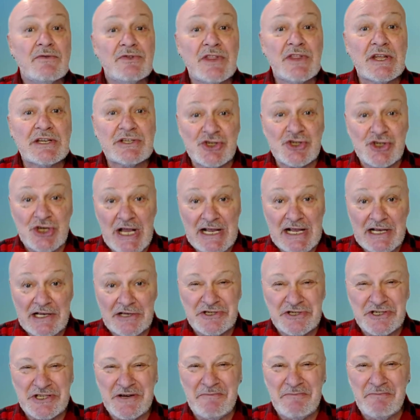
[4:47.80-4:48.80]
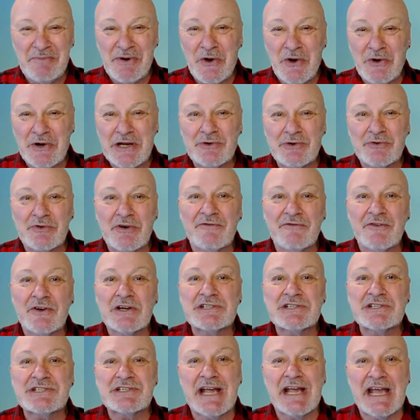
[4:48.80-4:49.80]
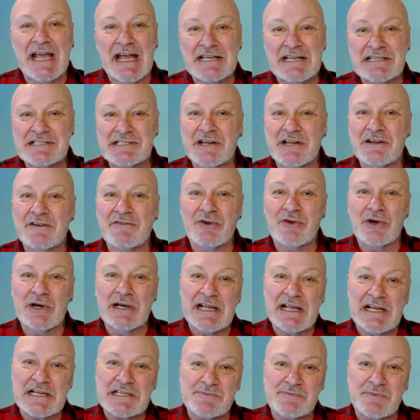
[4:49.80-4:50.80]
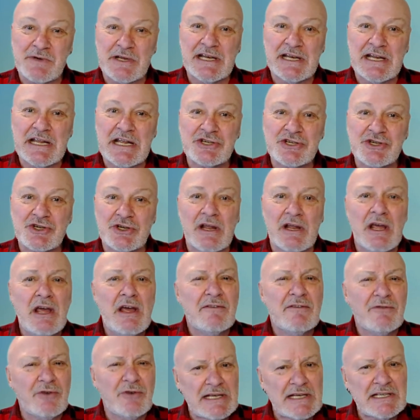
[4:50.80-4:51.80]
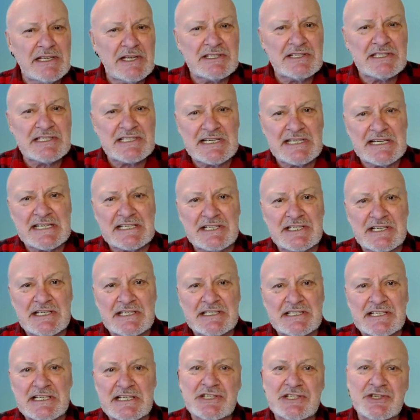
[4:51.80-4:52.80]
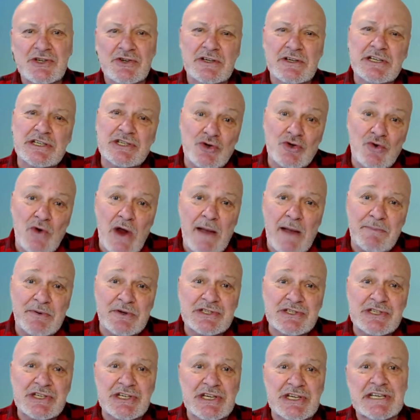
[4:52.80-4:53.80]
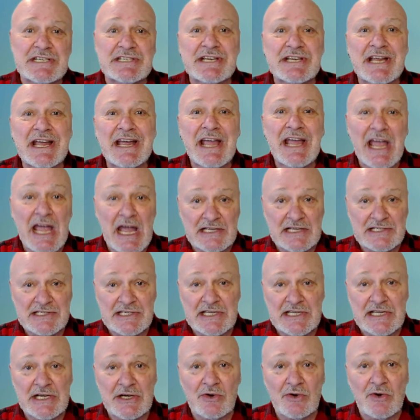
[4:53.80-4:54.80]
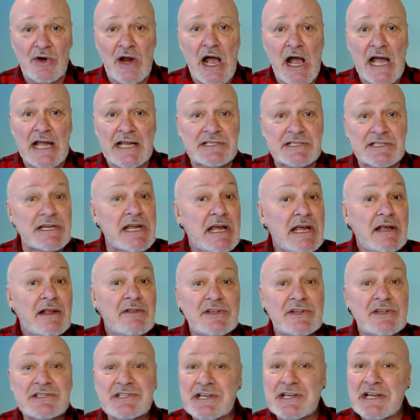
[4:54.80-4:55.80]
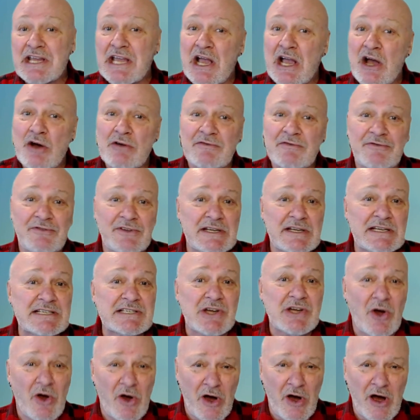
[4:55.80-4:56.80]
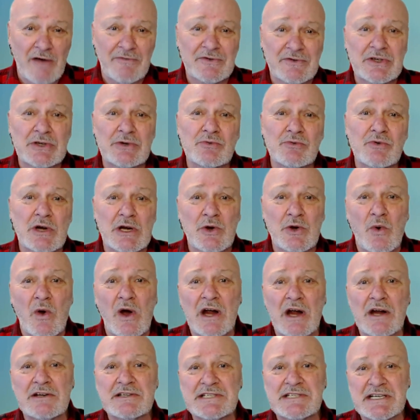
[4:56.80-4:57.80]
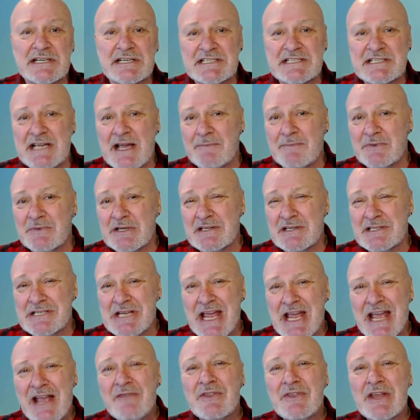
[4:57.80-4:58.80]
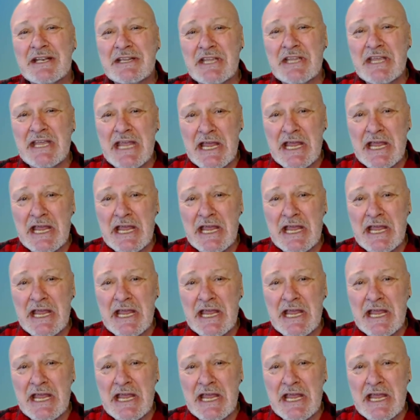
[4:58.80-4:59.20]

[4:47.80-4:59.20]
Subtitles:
The challenge component refers to asking for an explanation for inconsistencies or discrepancies as they arise. This account phase often requires acceptance that the